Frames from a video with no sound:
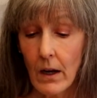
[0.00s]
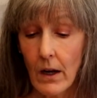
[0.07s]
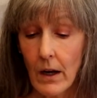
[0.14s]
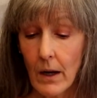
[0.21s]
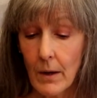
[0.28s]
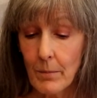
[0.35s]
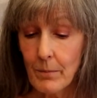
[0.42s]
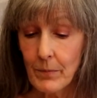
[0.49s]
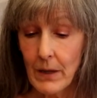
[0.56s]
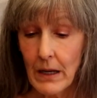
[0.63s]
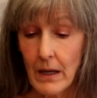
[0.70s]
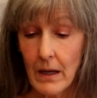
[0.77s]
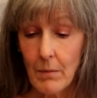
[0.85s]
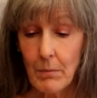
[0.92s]

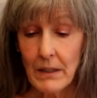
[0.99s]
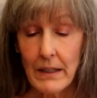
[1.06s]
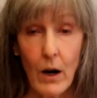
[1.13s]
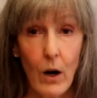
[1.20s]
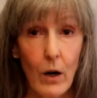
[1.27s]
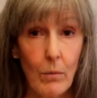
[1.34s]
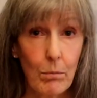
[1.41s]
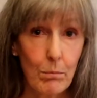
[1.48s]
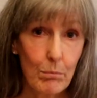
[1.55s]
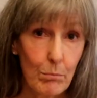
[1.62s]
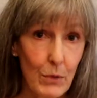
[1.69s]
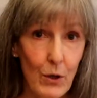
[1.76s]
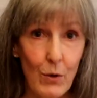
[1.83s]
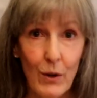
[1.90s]
But they are
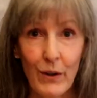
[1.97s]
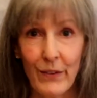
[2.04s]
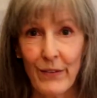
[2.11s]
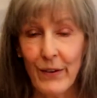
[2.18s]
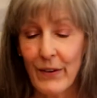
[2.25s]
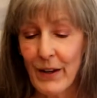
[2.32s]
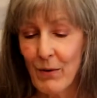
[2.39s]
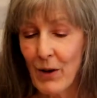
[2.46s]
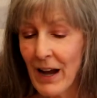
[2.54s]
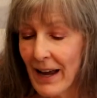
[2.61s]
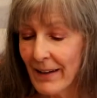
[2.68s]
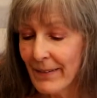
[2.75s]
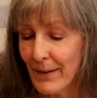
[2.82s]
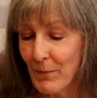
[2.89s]
manure, so they will
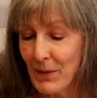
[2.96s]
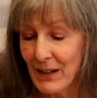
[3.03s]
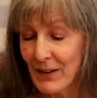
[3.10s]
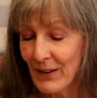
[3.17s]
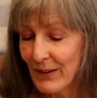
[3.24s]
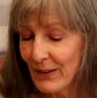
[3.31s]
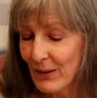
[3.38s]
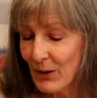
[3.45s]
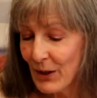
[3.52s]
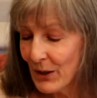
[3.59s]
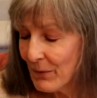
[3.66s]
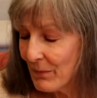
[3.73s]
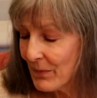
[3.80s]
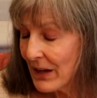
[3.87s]
add something to the
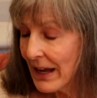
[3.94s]
soil.